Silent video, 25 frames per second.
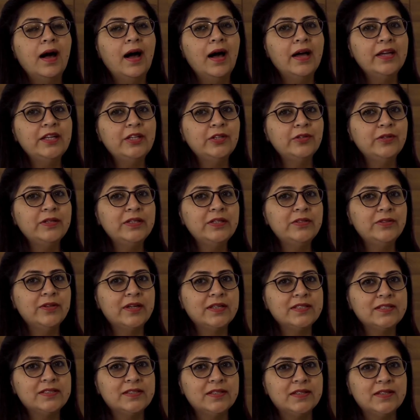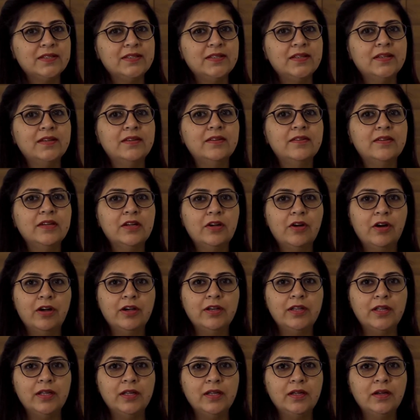Are you interested in
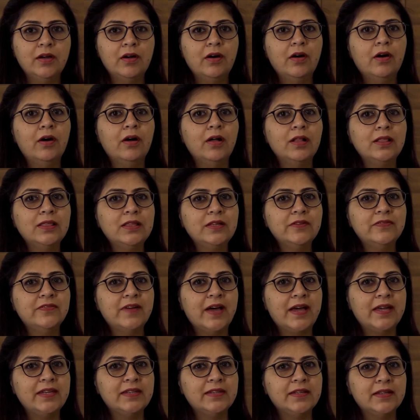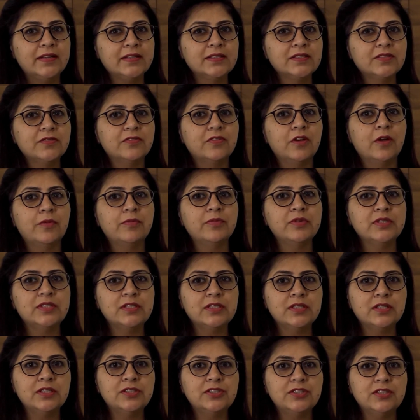recording all the findings from
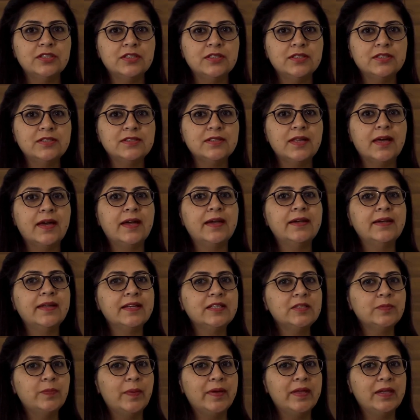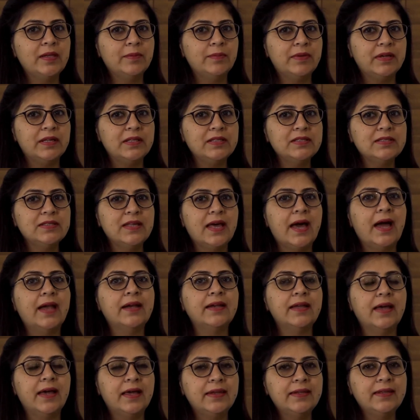researches and experiments
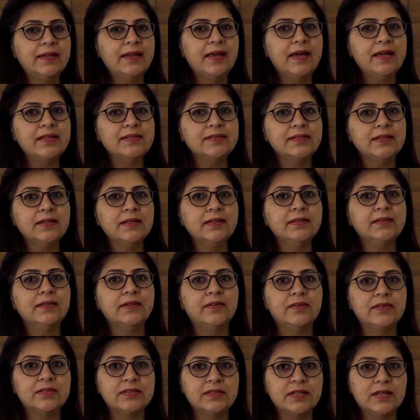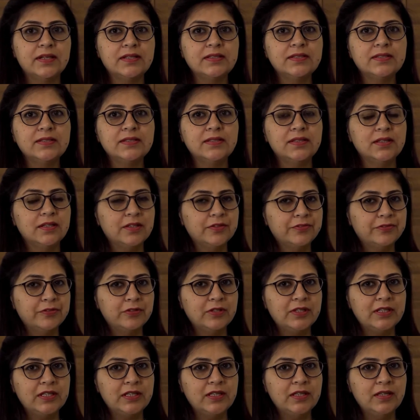and analyzing the results
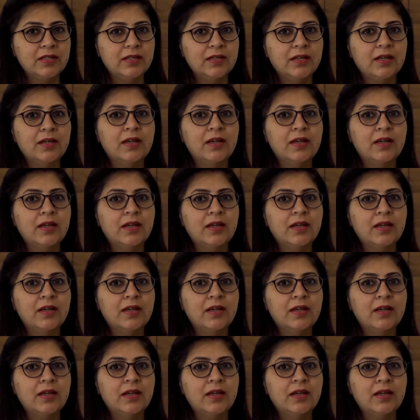carefully?